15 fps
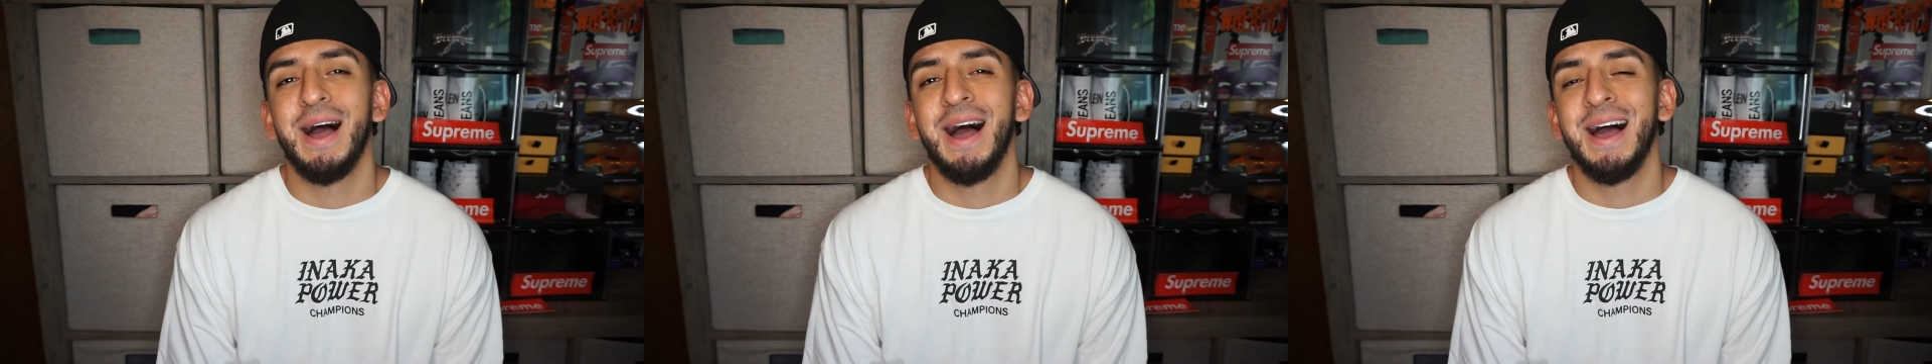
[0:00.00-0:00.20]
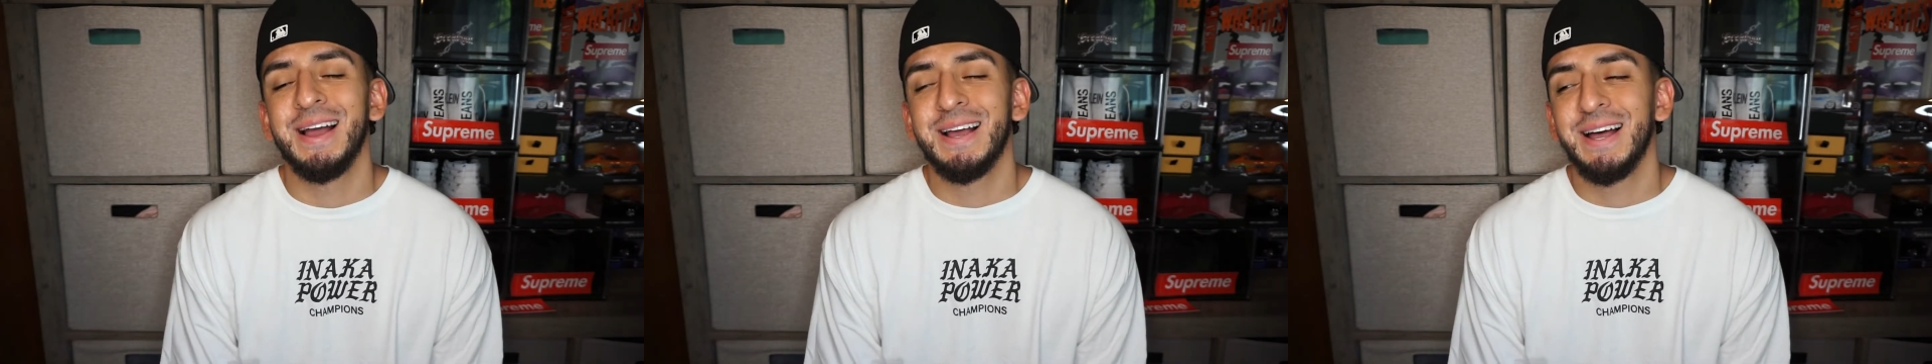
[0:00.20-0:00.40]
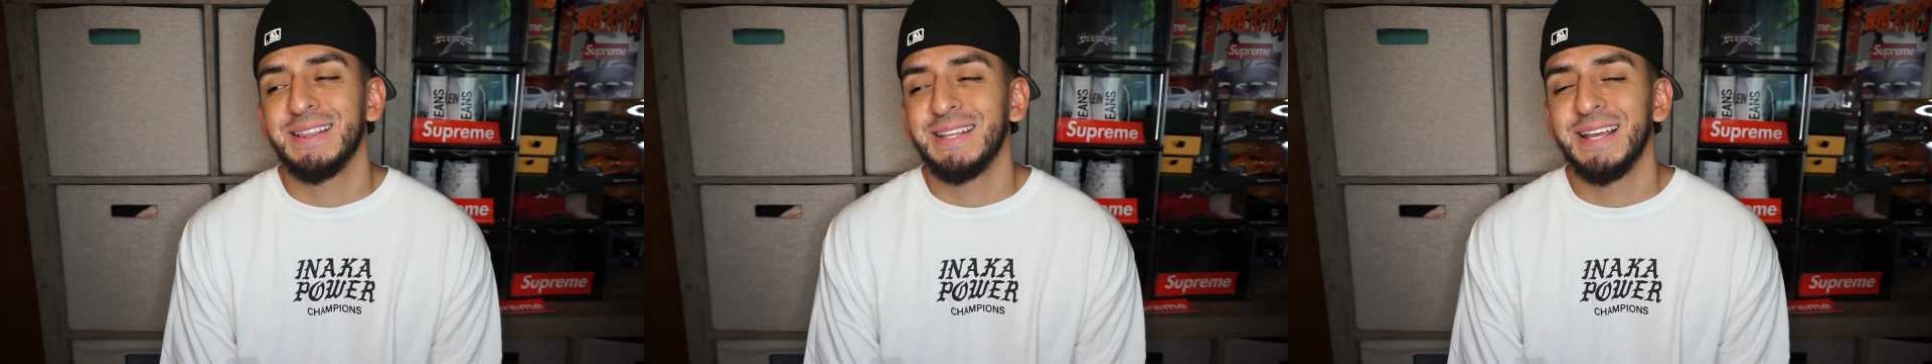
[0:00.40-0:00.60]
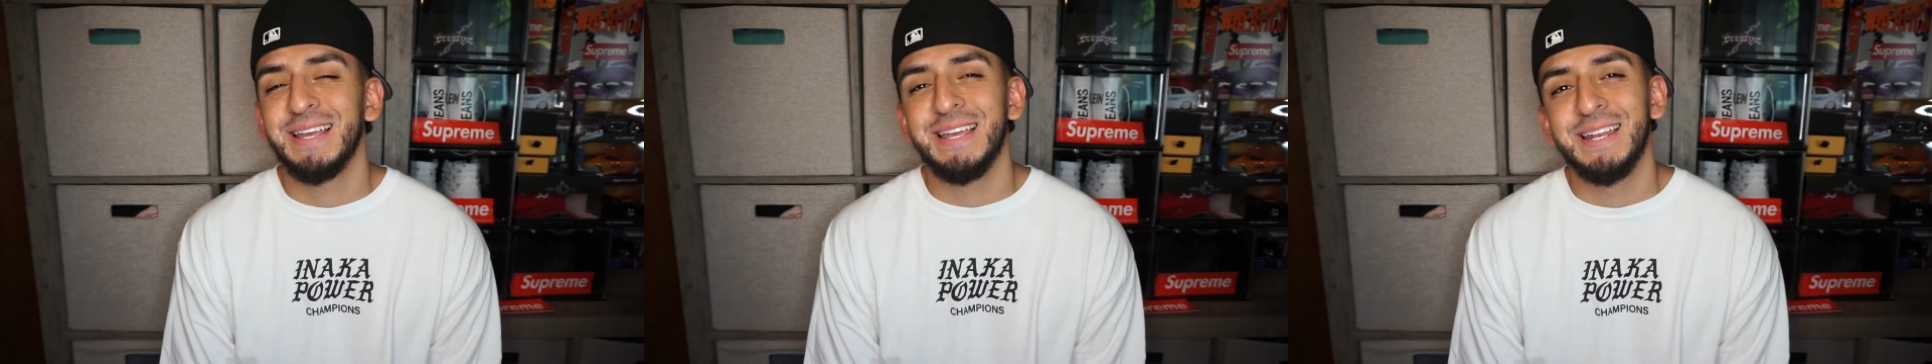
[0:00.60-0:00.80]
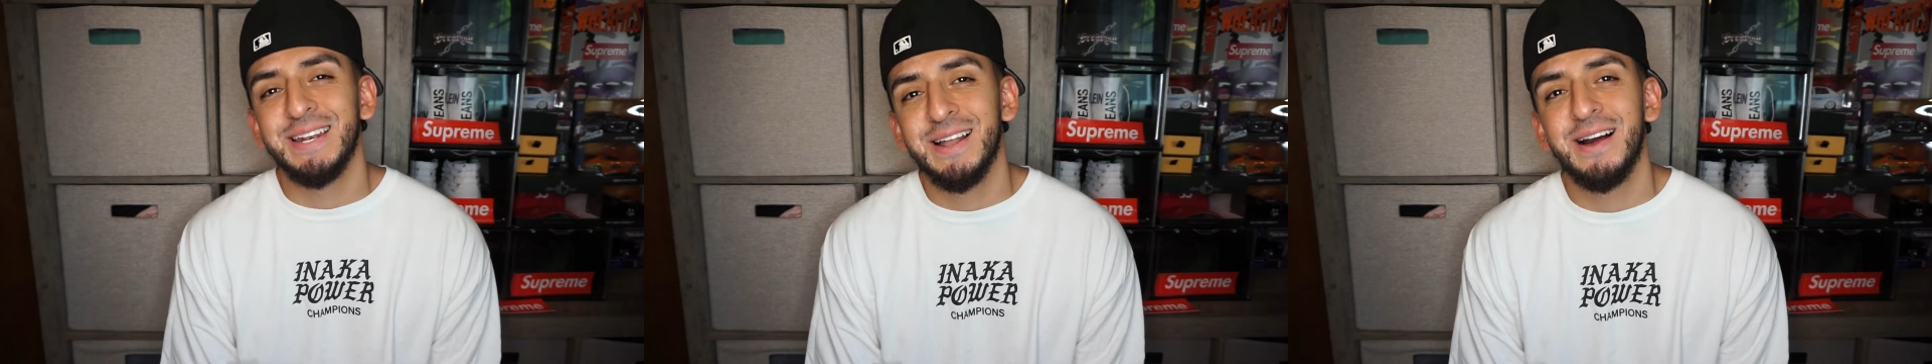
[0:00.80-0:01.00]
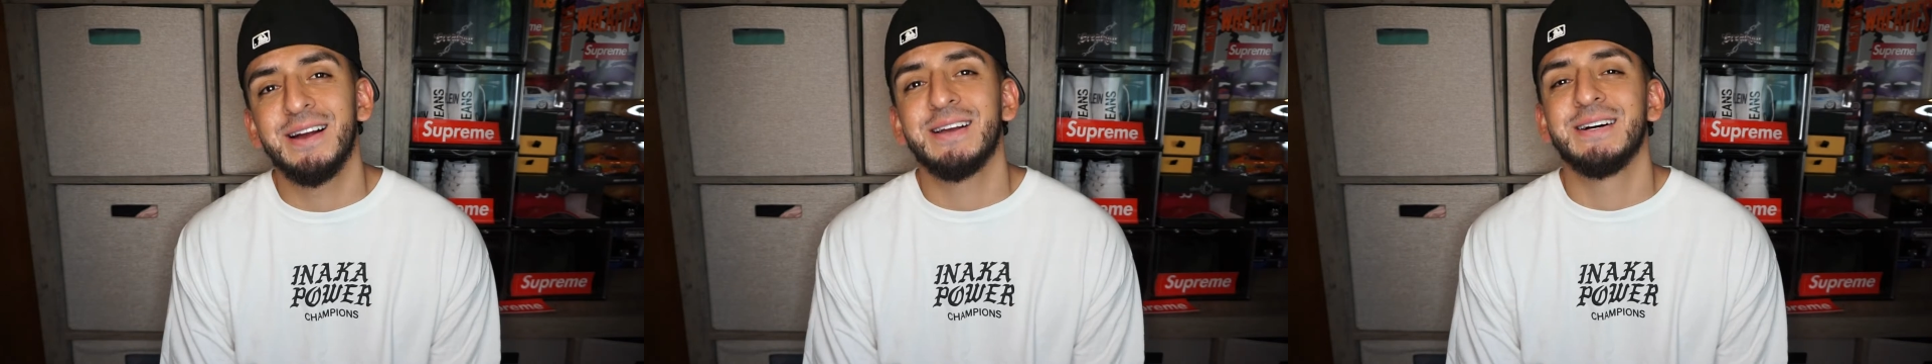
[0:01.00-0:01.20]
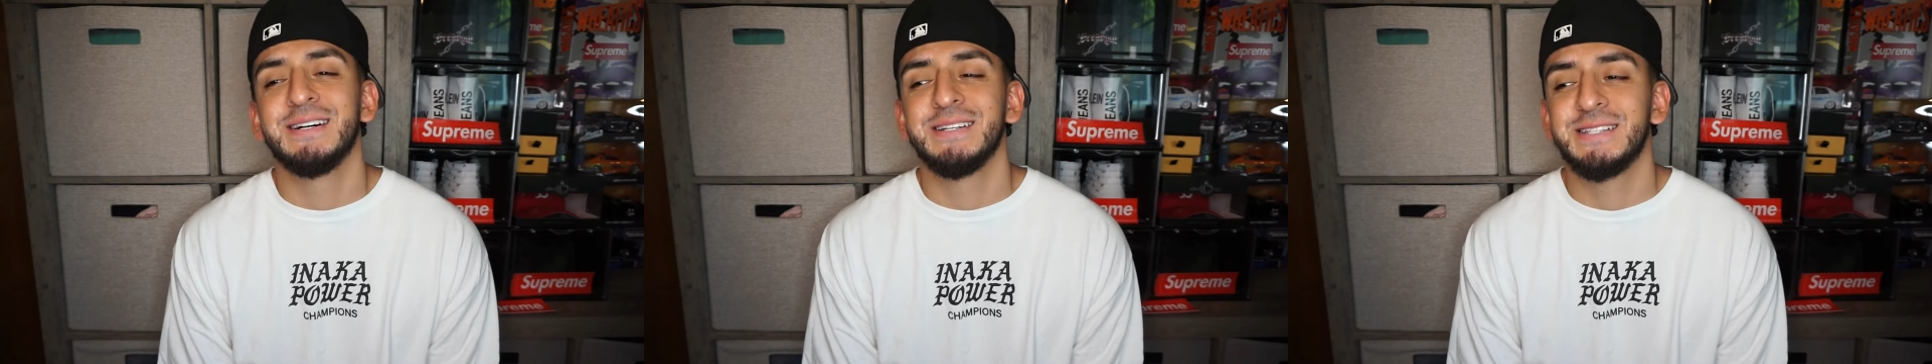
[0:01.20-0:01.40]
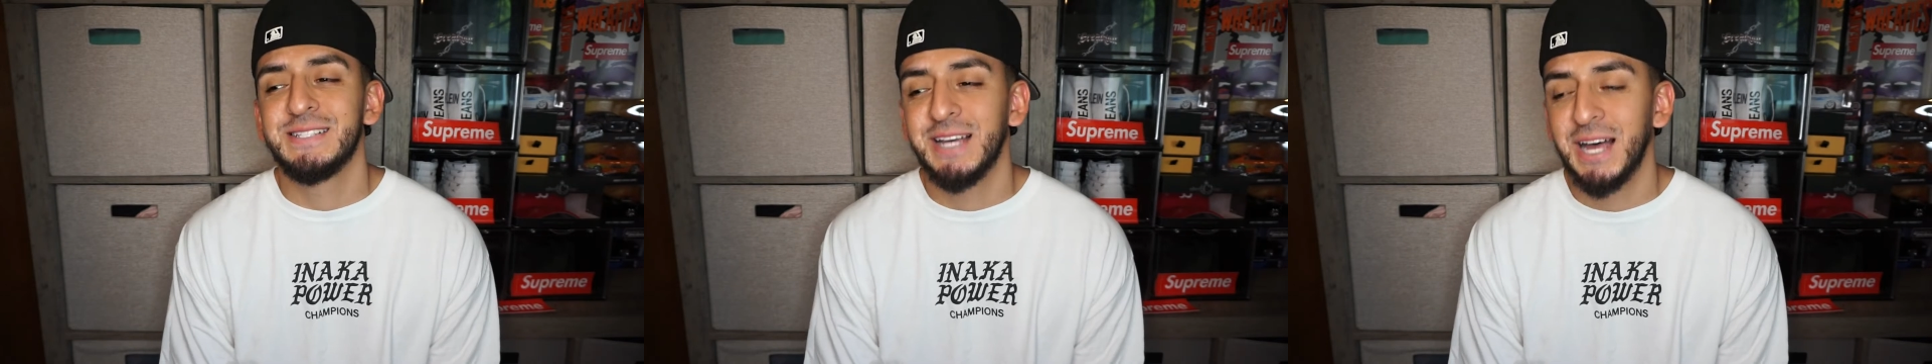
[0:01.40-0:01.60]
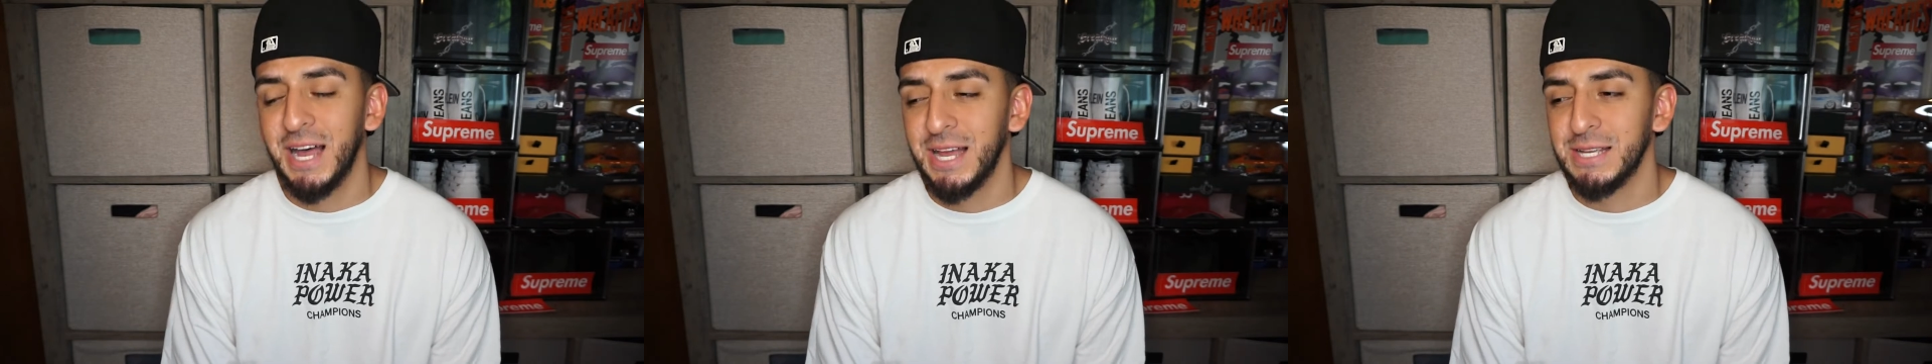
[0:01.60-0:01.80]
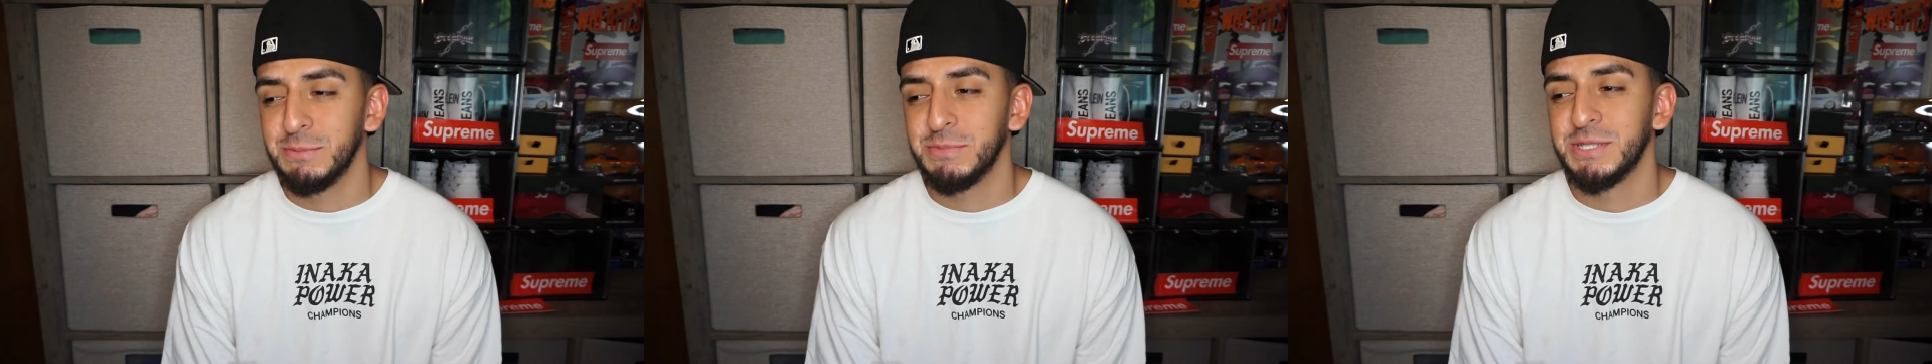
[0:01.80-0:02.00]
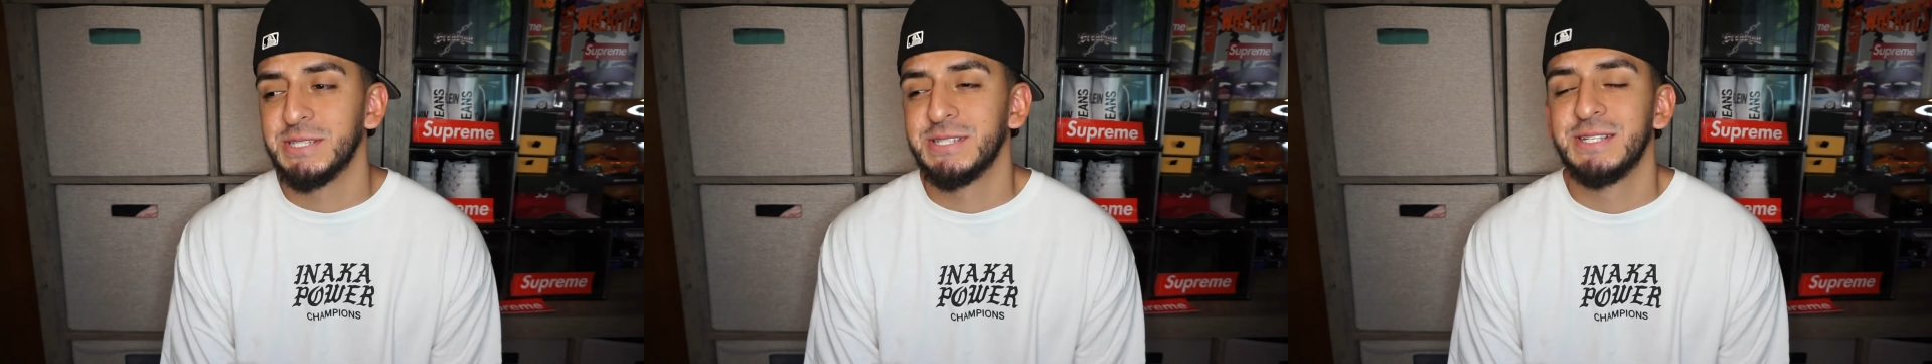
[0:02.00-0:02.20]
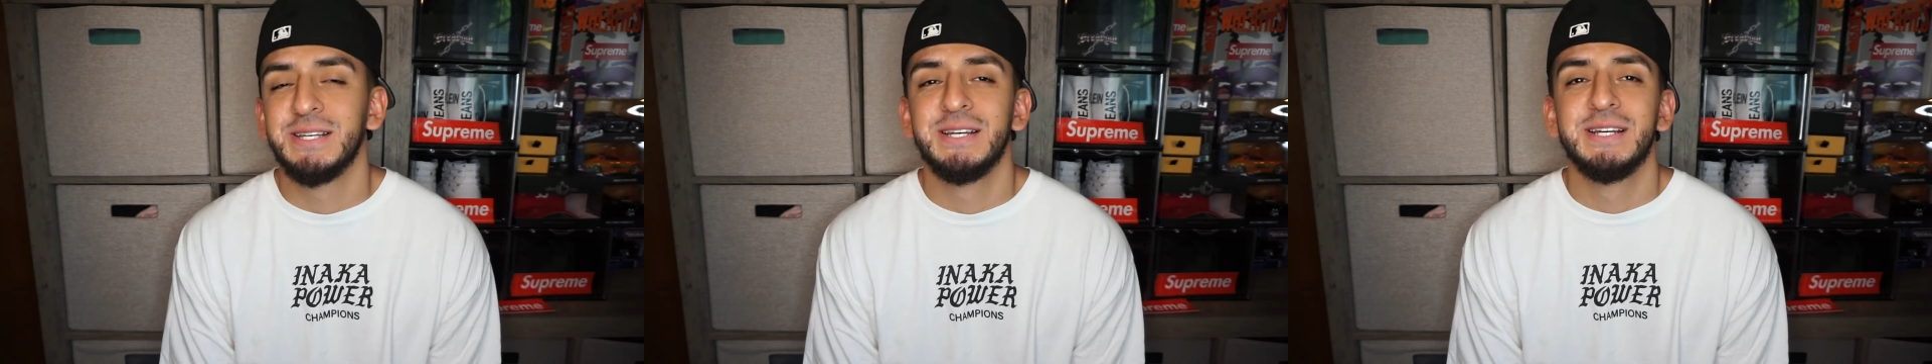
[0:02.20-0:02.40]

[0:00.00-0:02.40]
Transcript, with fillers: I got the Inaka Times